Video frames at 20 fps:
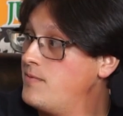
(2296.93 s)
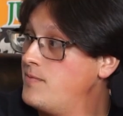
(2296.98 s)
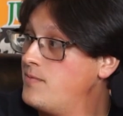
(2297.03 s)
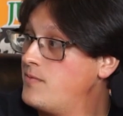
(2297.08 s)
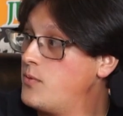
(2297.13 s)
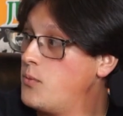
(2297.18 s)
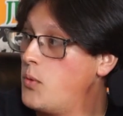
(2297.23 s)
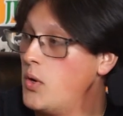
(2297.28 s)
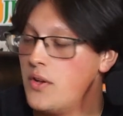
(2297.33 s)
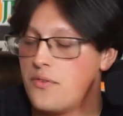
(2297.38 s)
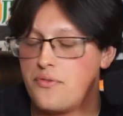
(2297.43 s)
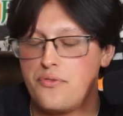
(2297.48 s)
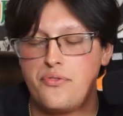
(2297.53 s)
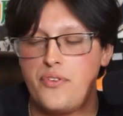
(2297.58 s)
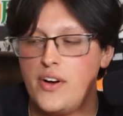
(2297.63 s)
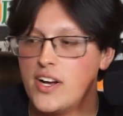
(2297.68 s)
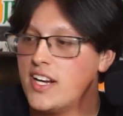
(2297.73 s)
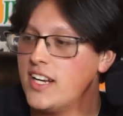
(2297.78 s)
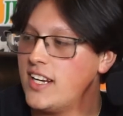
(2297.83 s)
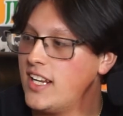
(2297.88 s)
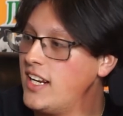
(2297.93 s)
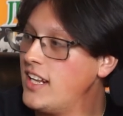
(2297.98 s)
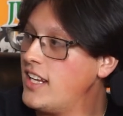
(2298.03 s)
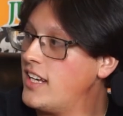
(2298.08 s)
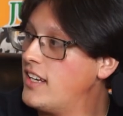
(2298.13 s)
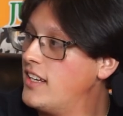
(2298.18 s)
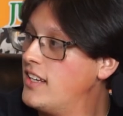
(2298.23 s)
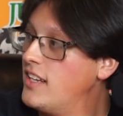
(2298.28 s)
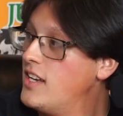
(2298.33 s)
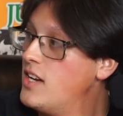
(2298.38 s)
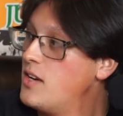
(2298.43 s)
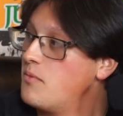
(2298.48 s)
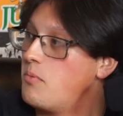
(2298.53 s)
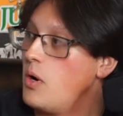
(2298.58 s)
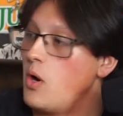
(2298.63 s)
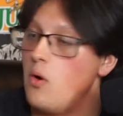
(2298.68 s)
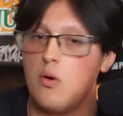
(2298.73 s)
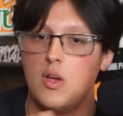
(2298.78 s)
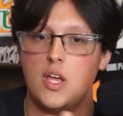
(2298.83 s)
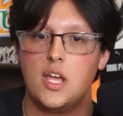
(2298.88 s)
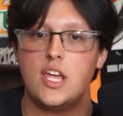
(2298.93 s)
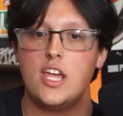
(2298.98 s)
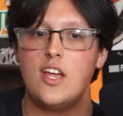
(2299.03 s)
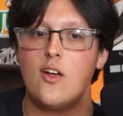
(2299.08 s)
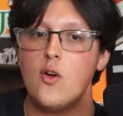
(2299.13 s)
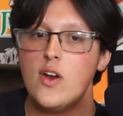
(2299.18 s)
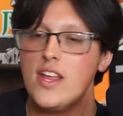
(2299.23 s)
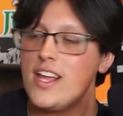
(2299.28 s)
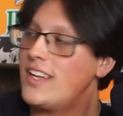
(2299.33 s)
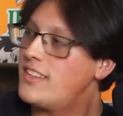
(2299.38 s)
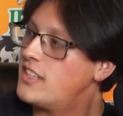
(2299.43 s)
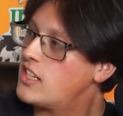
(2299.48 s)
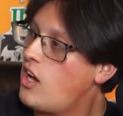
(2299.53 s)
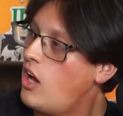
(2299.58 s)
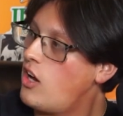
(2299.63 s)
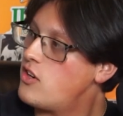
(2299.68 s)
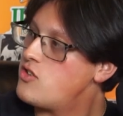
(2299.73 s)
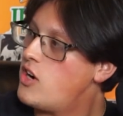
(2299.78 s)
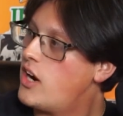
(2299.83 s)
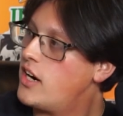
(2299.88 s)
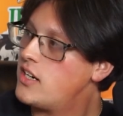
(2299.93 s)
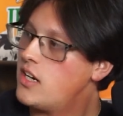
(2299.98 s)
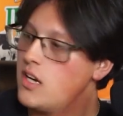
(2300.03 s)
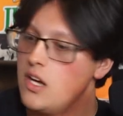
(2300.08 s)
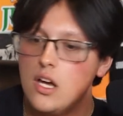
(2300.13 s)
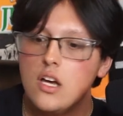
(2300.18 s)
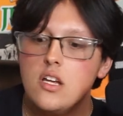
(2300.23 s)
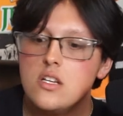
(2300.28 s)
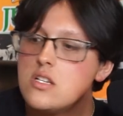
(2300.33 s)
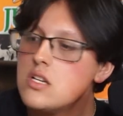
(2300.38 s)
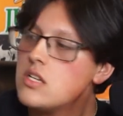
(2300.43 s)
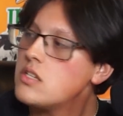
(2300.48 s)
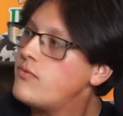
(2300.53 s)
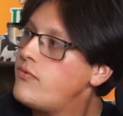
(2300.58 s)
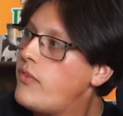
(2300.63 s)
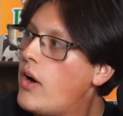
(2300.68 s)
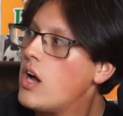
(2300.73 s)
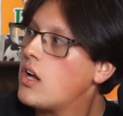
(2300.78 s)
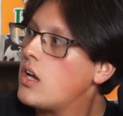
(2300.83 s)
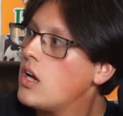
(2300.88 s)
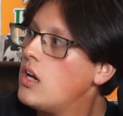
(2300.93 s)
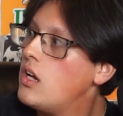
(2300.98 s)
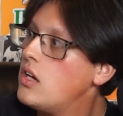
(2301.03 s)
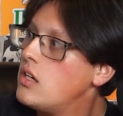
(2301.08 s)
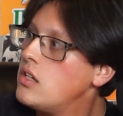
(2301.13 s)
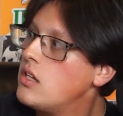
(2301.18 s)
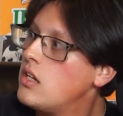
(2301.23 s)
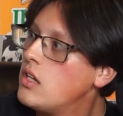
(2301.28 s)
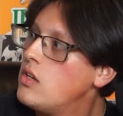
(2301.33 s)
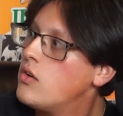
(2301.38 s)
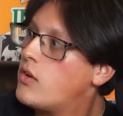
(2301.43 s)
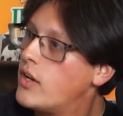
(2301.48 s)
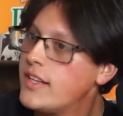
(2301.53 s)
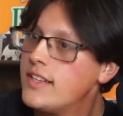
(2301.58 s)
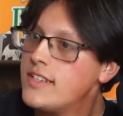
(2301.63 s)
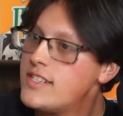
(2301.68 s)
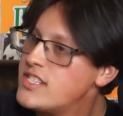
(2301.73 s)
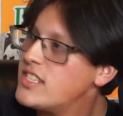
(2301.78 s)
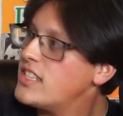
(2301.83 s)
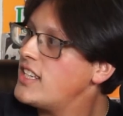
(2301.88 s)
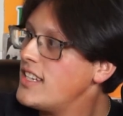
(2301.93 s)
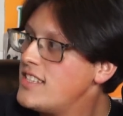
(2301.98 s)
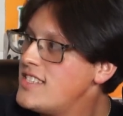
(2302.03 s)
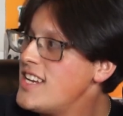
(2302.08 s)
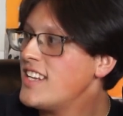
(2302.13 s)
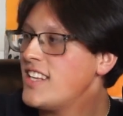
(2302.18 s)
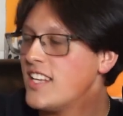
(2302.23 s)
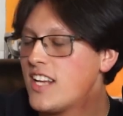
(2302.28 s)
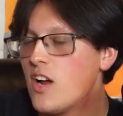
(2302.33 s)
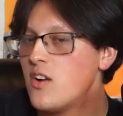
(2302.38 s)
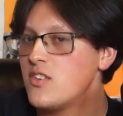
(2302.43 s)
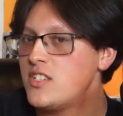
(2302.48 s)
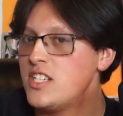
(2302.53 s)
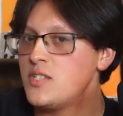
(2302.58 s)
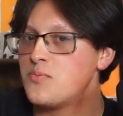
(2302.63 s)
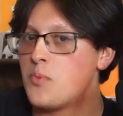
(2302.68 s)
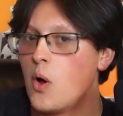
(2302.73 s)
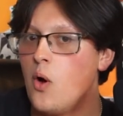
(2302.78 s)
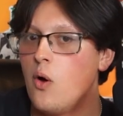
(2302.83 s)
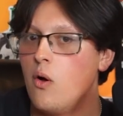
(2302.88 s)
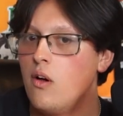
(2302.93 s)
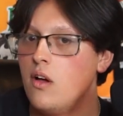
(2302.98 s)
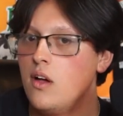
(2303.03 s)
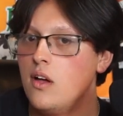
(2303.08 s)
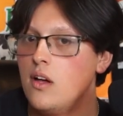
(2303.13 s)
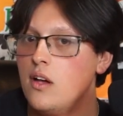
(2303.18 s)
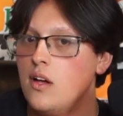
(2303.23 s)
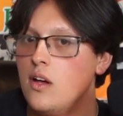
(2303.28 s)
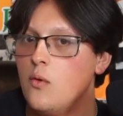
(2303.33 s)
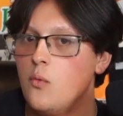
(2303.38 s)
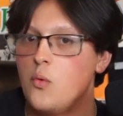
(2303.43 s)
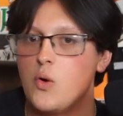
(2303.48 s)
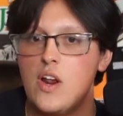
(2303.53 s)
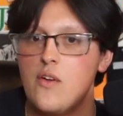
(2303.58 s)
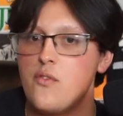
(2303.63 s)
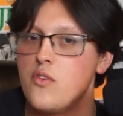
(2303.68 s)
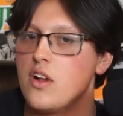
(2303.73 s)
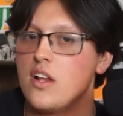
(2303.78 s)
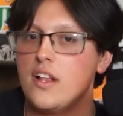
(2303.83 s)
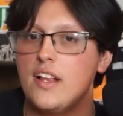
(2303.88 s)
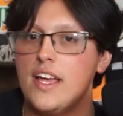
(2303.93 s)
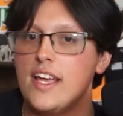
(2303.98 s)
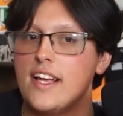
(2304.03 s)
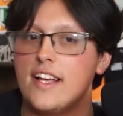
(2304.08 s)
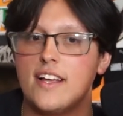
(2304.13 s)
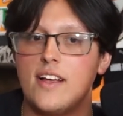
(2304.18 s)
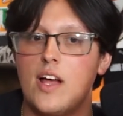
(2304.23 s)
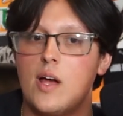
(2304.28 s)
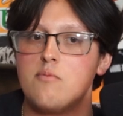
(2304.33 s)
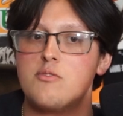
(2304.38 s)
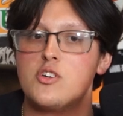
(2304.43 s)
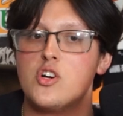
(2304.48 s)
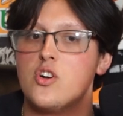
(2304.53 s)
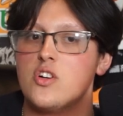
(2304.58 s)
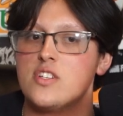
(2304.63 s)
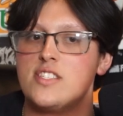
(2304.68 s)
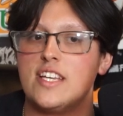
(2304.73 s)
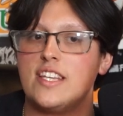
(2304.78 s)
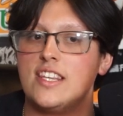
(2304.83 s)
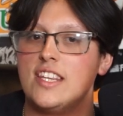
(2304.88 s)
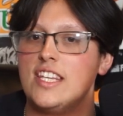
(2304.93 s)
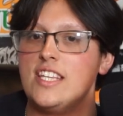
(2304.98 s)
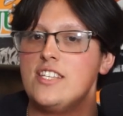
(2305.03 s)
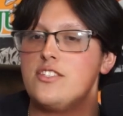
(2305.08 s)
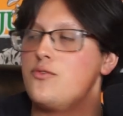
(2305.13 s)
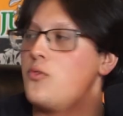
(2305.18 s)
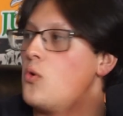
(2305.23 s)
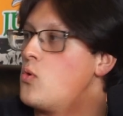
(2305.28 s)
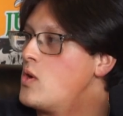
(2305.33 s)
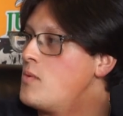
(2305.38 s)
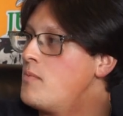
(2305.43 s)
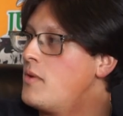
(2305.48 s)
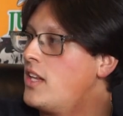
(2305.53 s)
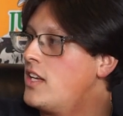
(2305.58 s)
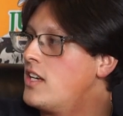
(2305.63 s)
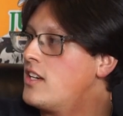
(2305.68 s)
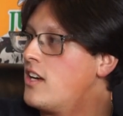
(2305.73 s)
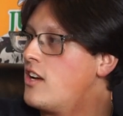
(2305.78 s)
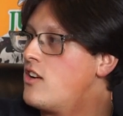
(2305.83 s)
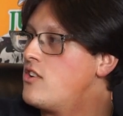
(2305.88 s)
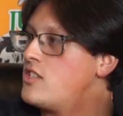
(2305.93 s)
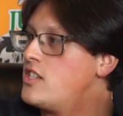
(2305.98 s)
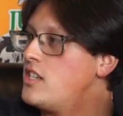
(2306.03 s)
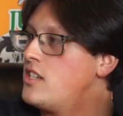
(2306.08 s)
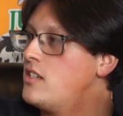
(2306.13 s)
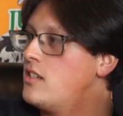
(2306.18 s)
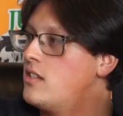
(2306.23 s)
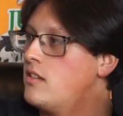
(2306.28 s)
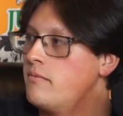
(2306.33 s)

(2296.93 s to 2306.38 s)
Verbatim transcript: What a fucking idiot, bro. He already got the contract. Just fucking, you can just take the guarantees, bro. Whatever, like I'm sure it's at least $40 million guaranteed.